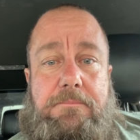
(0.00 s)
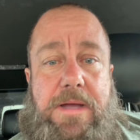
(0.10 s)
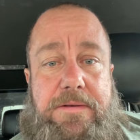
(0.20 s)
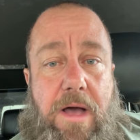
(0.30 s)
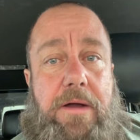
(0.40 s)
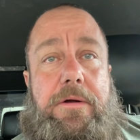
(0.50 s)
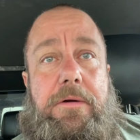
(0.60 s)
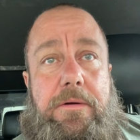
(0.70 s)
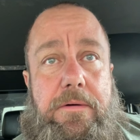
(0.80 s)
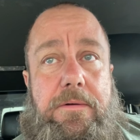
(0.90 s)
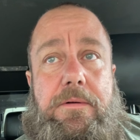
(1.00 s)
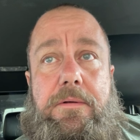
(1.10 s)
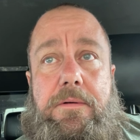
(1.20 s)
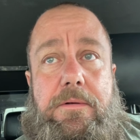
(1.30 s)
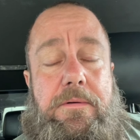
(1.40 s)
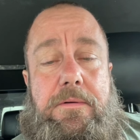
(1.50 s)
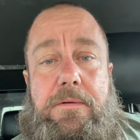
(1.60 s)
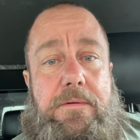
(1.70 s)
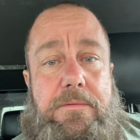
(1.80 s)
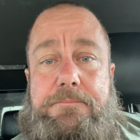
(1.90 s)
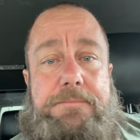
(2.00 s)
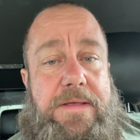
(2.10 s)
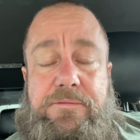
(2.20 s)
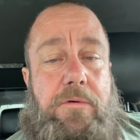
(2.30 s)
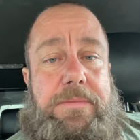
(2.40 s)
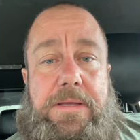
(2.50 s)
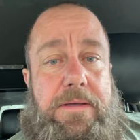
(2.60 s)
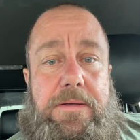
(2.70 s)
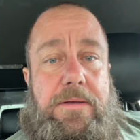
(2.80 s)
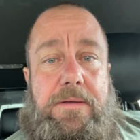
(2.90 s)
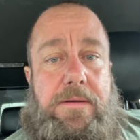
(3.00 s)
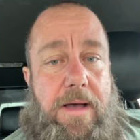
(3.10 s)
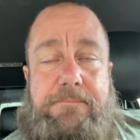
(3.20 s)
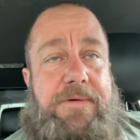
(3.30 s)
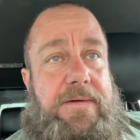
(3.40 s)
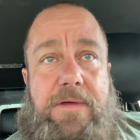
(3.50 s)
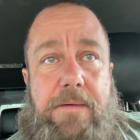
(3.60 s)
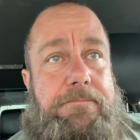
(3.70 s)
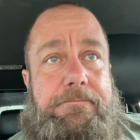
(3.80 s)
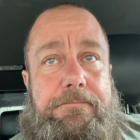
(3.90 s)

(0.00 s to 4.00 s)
My daughter has told me I'm fucked up.